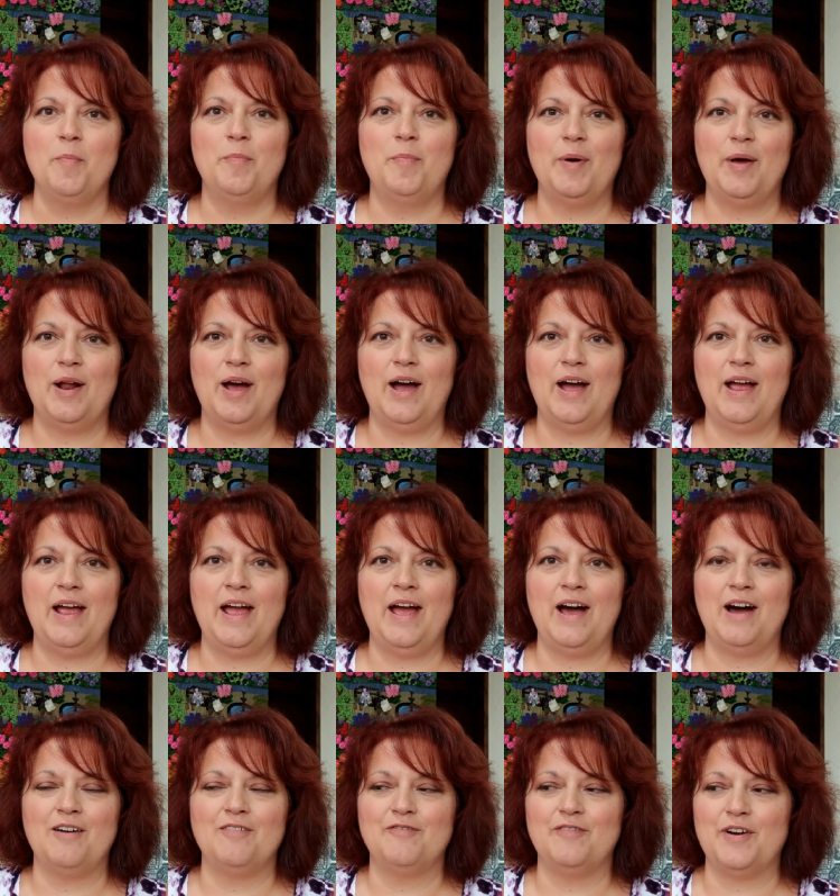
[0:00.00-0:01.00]
But I
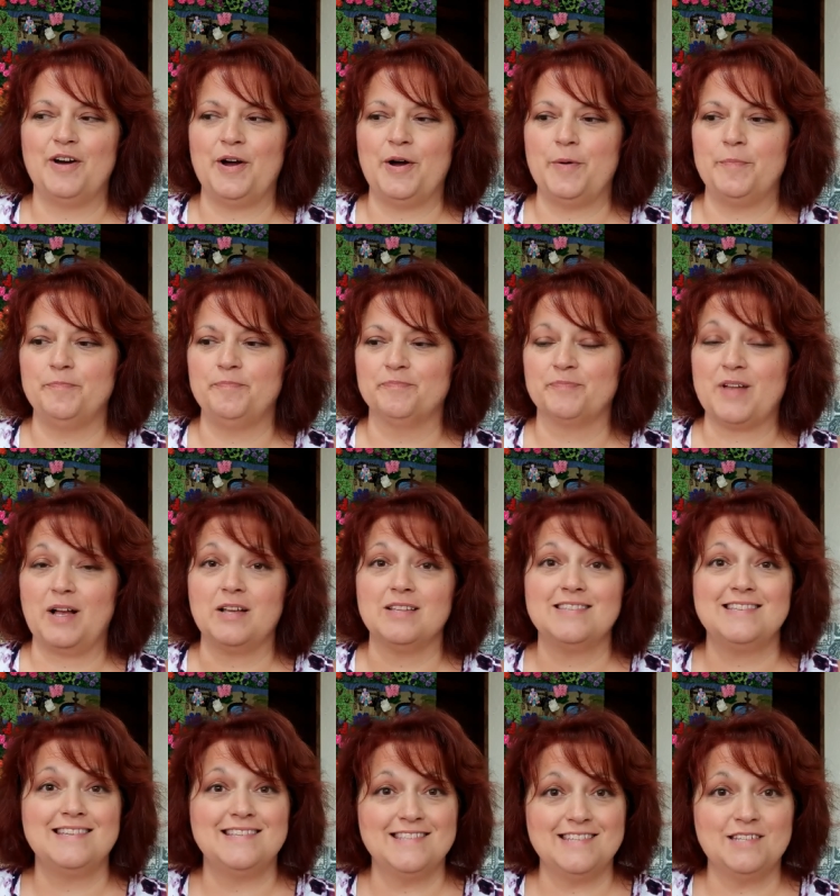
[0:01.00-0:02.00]
have um,
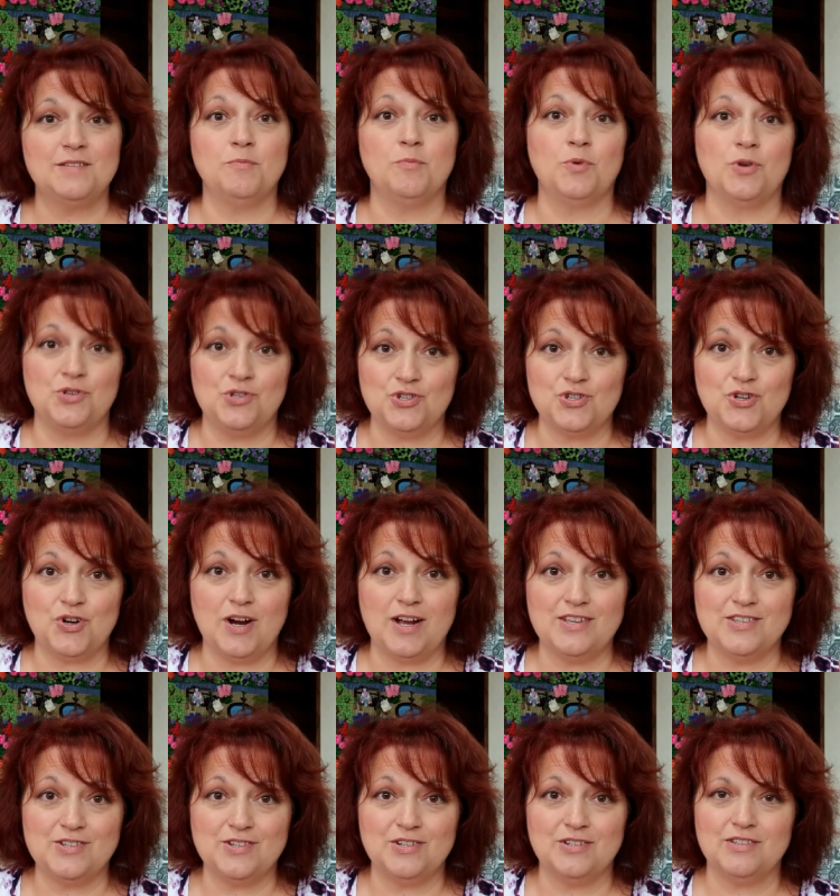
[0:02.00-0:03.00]
tinted
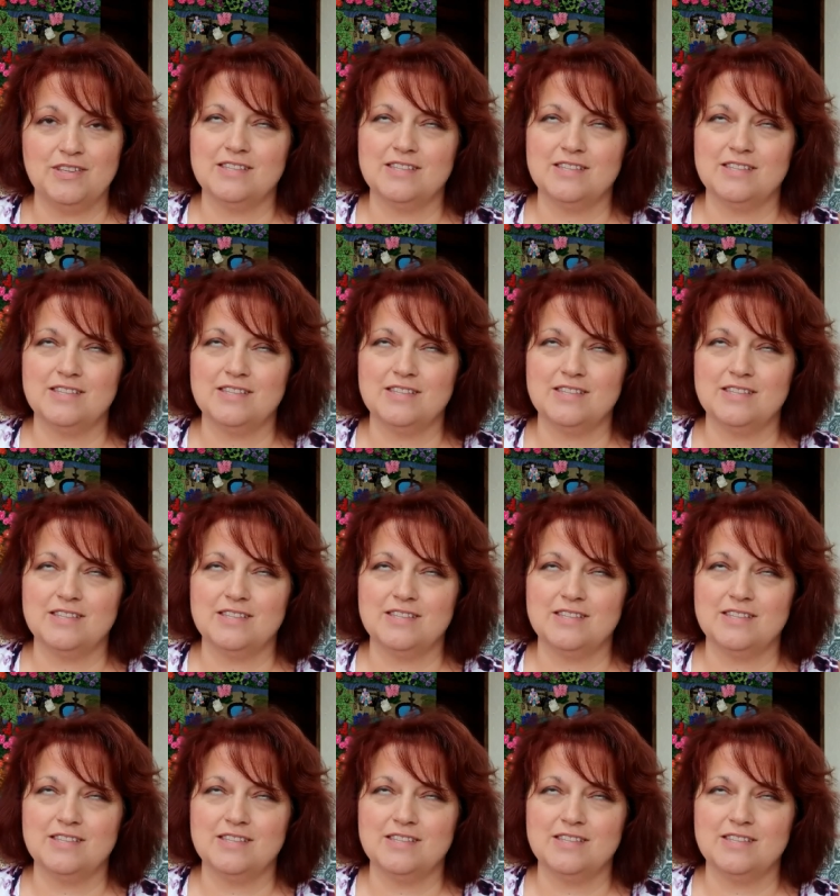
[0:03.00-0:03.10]
moisturizer